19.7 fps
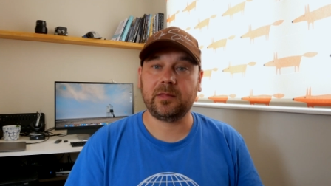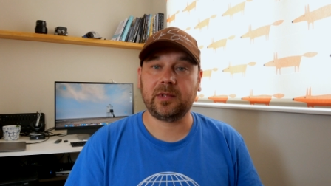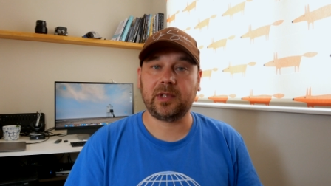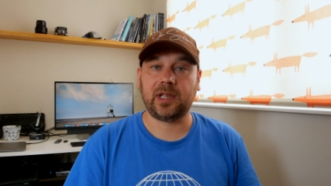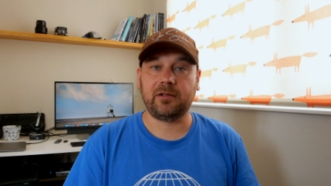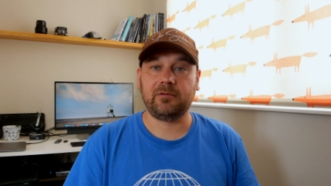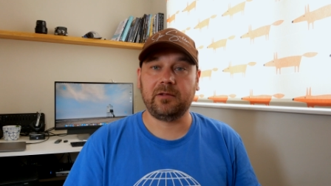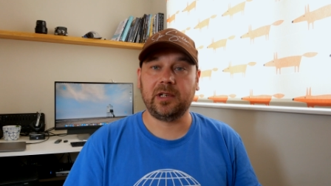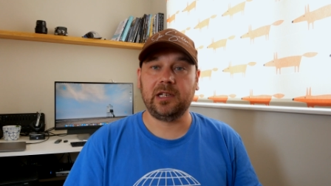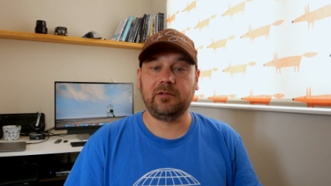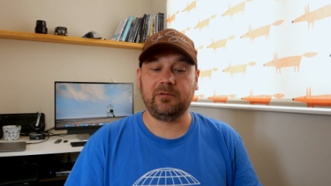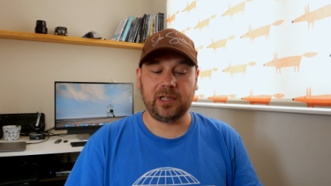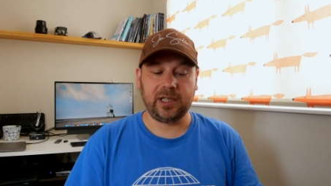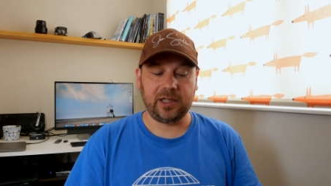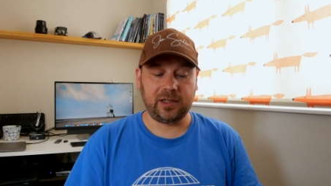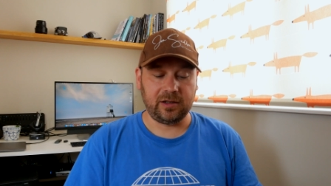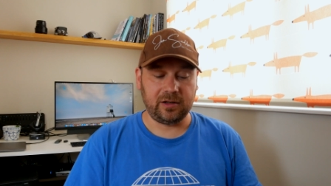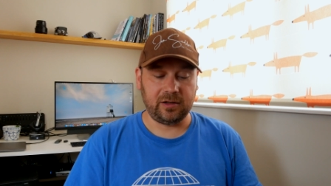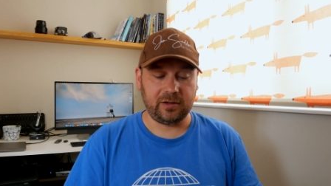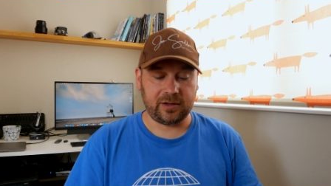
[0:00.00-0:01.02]
they're really
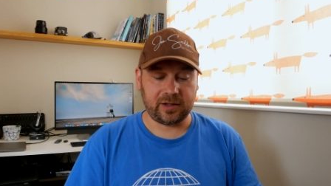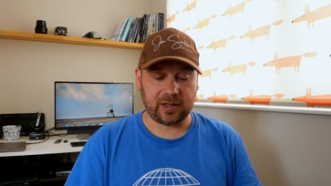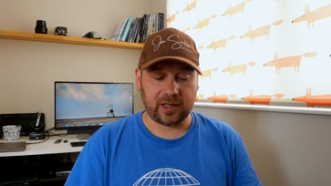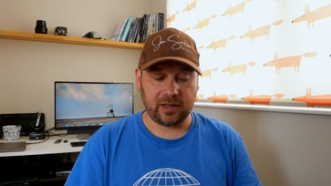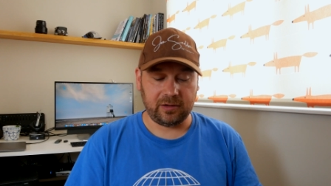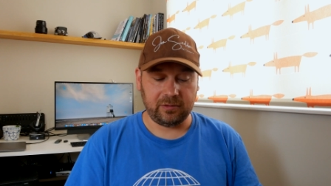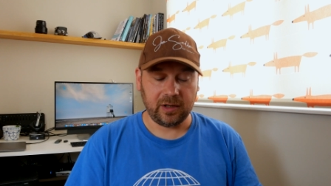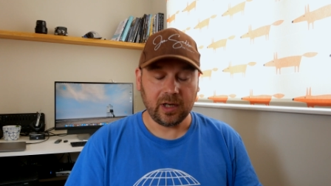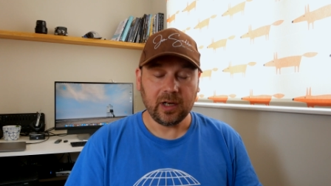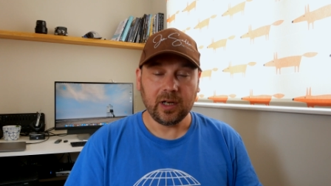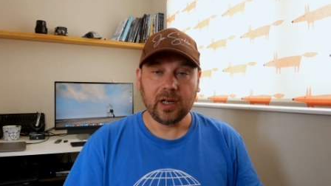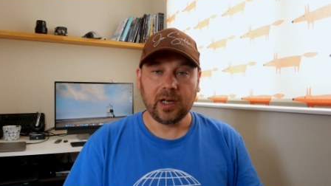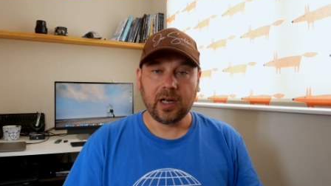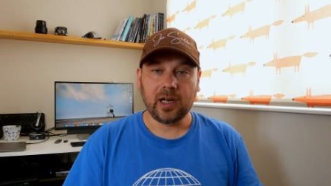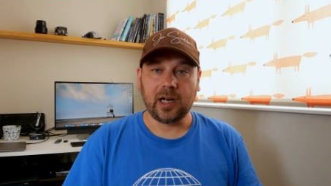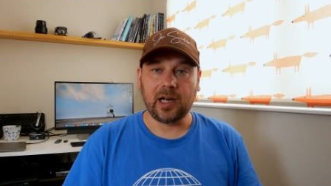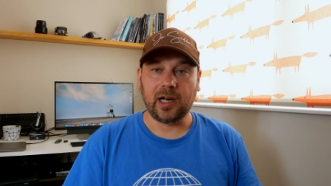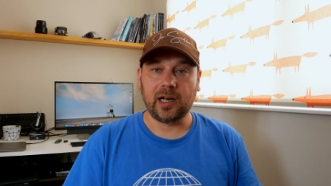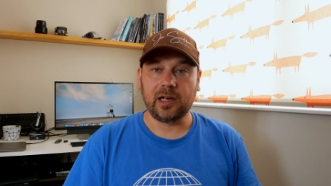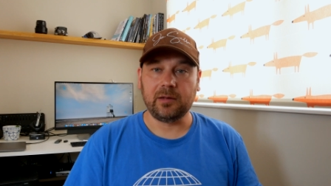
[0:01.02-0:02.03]
good. So
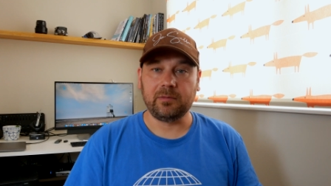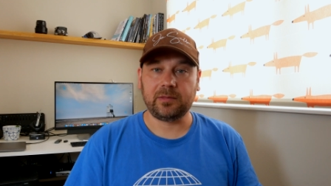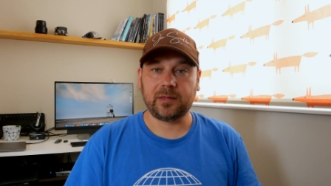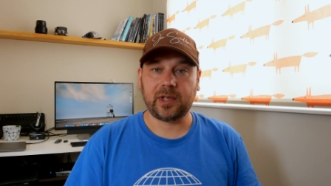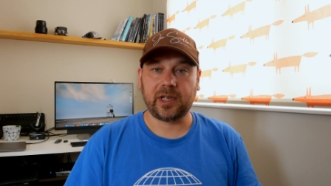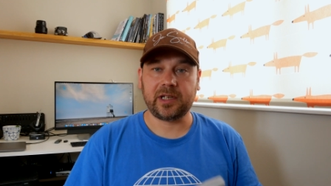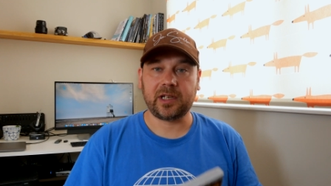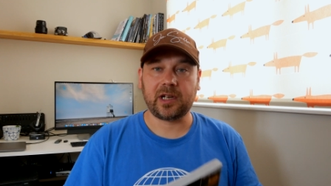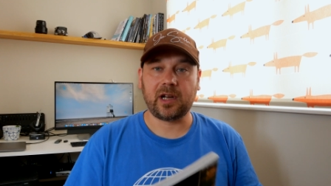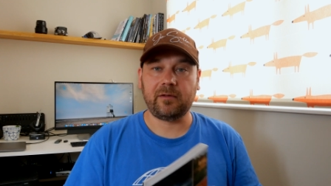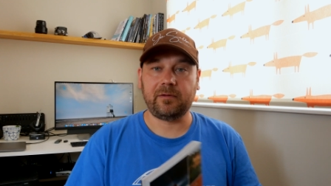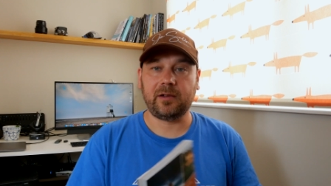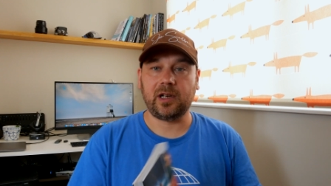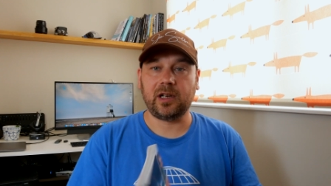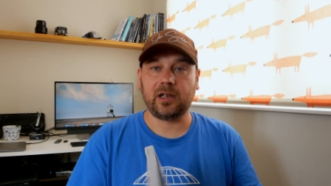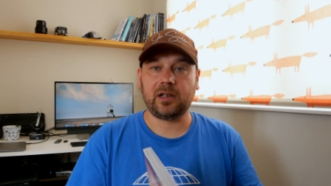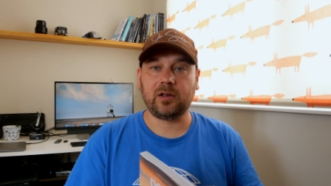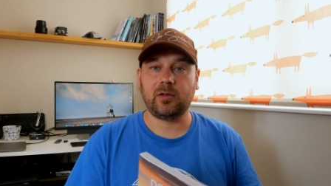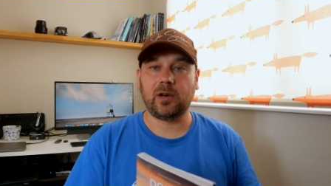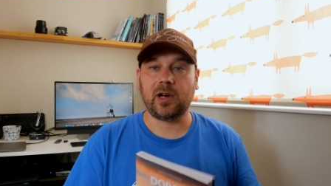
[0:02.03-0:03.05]
they
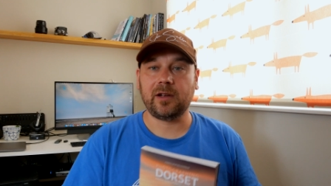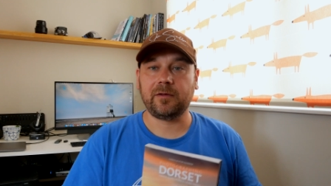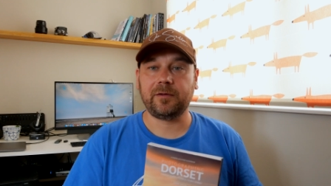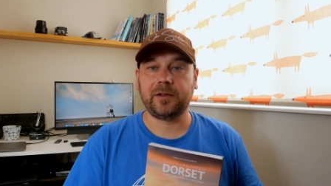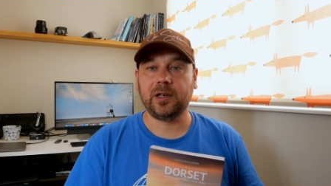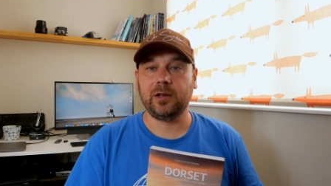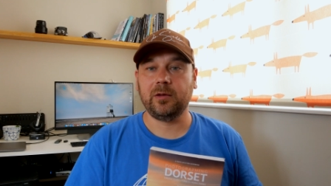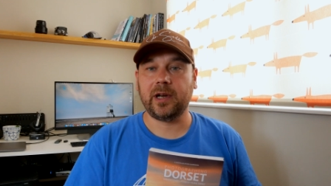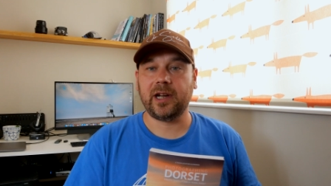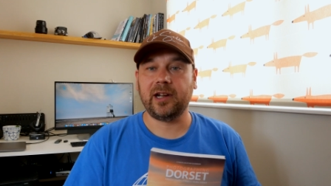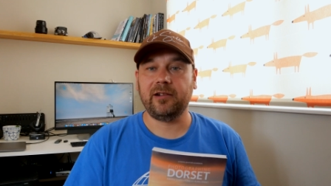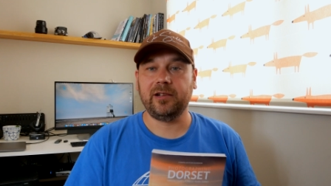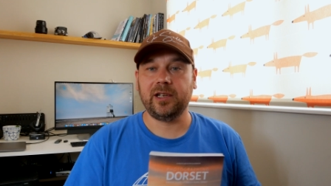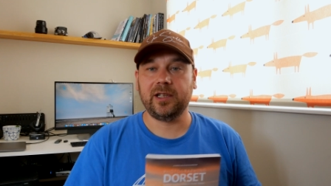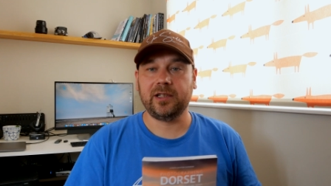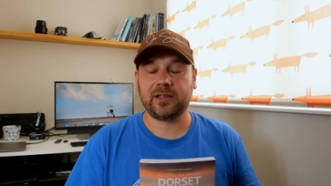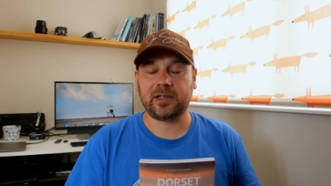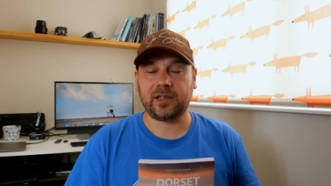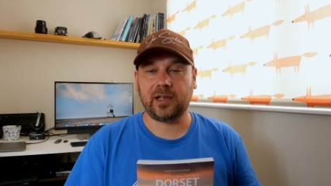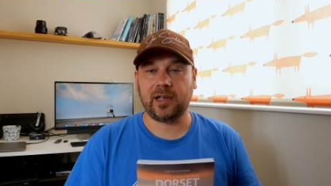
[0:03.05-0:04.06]
cover quite a few
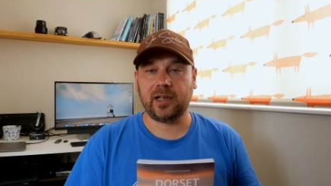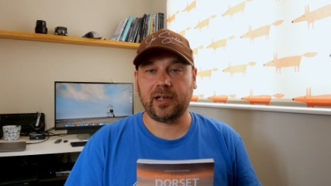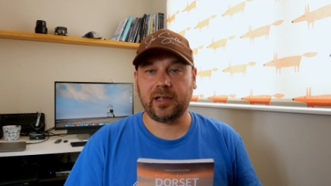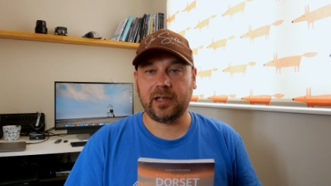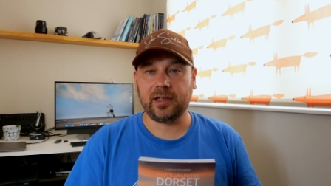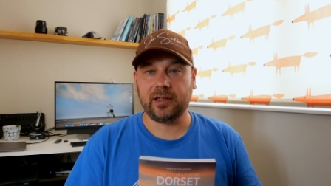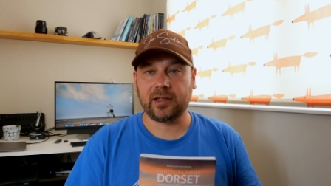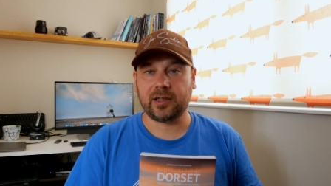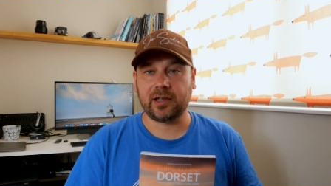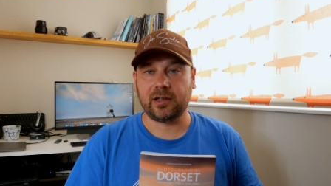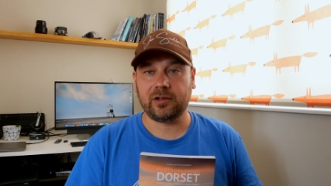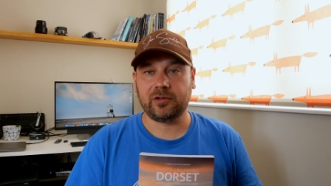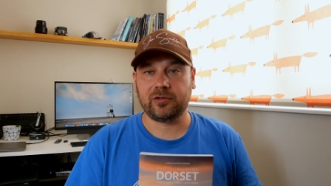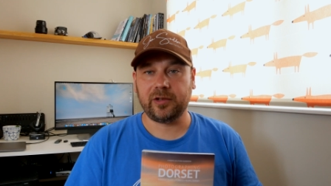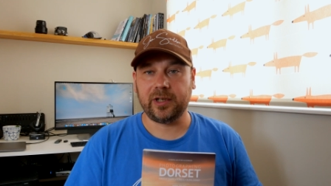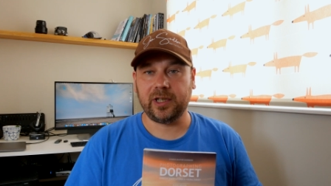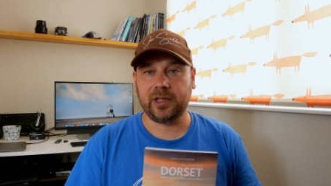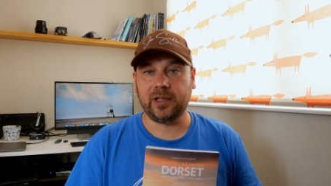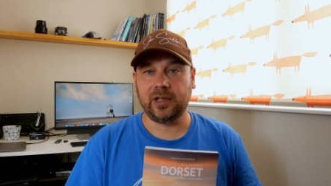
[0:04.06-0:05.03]
areas in the country, in